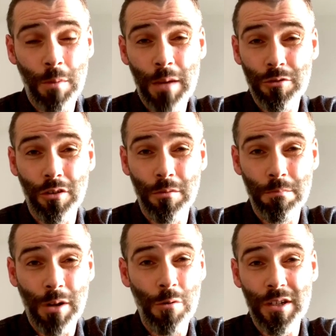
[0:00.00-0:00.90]

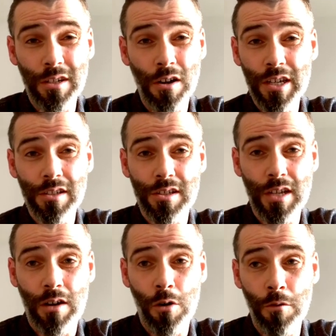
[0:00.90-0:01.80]
absolute brilliant
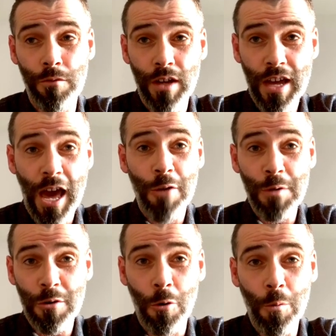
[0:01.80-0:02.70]
nuggets of how
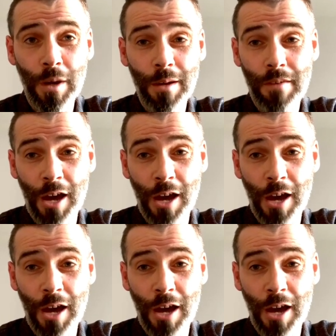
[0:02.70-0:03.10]
to cope with it,